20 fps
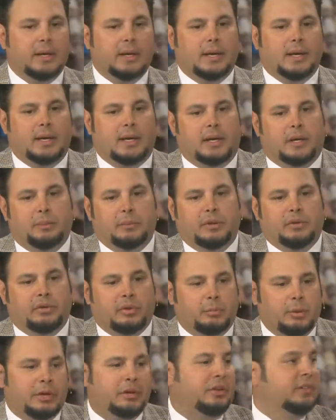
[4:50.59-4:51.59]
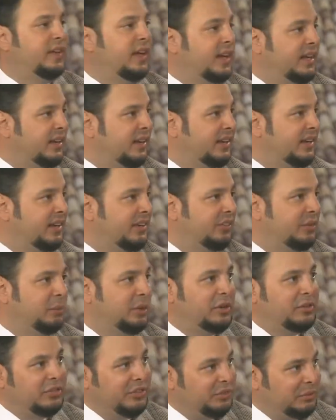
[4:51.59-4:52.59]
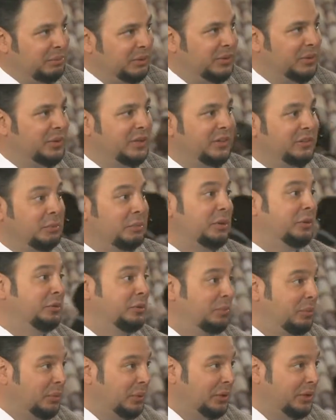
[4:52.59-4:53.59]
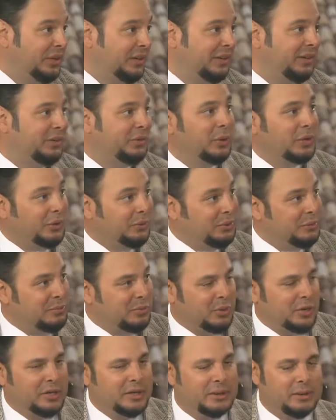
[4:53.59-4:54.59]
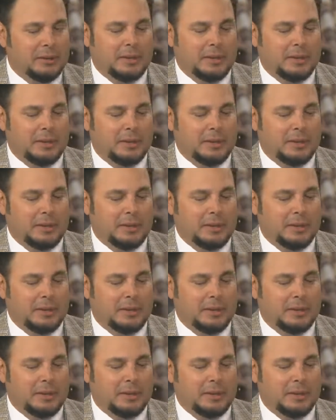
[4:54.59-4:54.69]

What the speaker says: Is it better data? Is it better visibility? Is it better reporting? Quicker reporting?